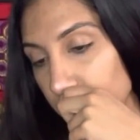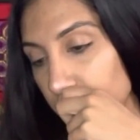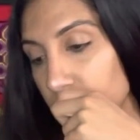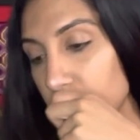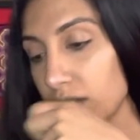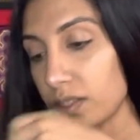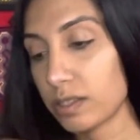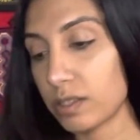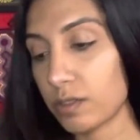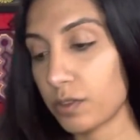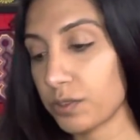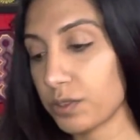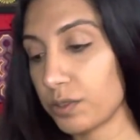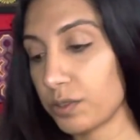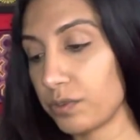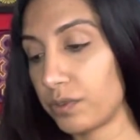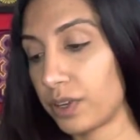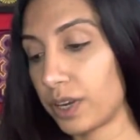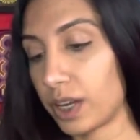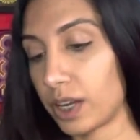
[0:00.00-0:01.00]
This is
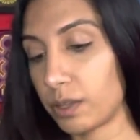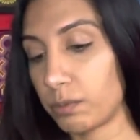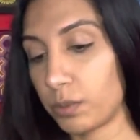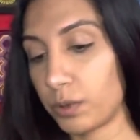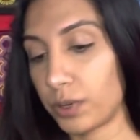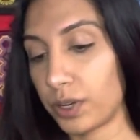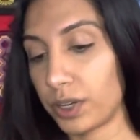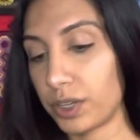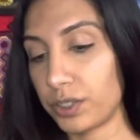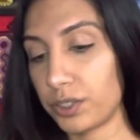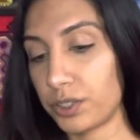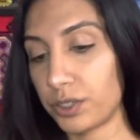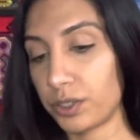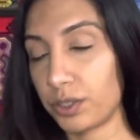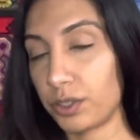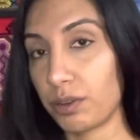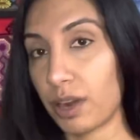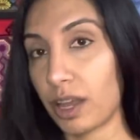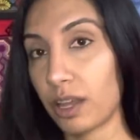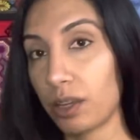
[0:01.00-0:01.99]
also very important to
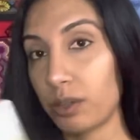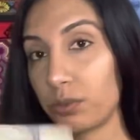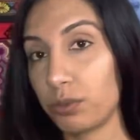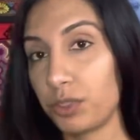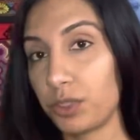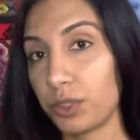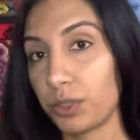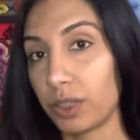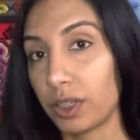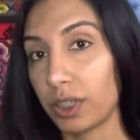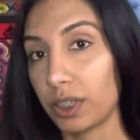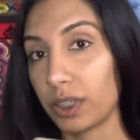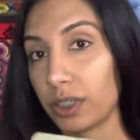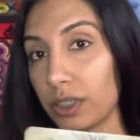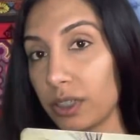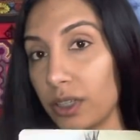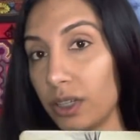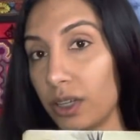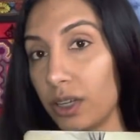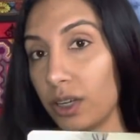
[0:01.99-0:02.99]
ground your
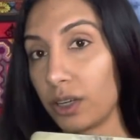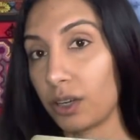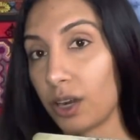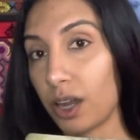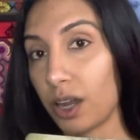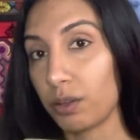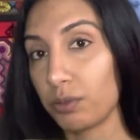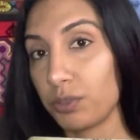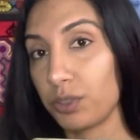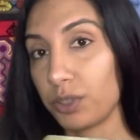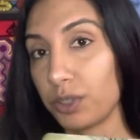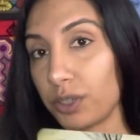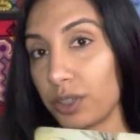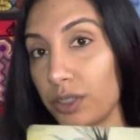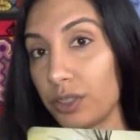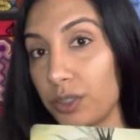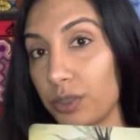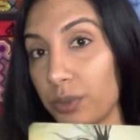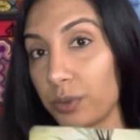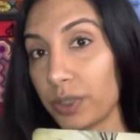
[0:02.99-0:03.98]
ground your
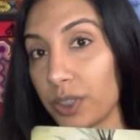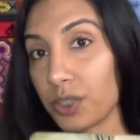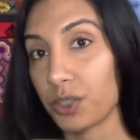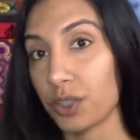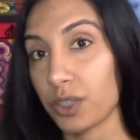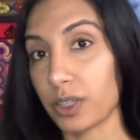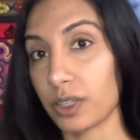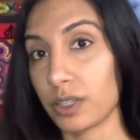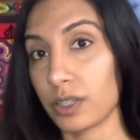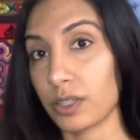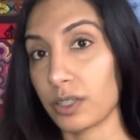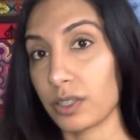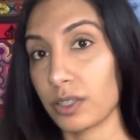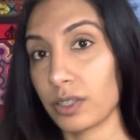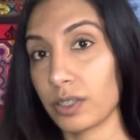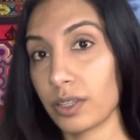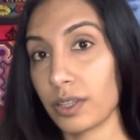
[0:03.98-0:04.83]
intuition.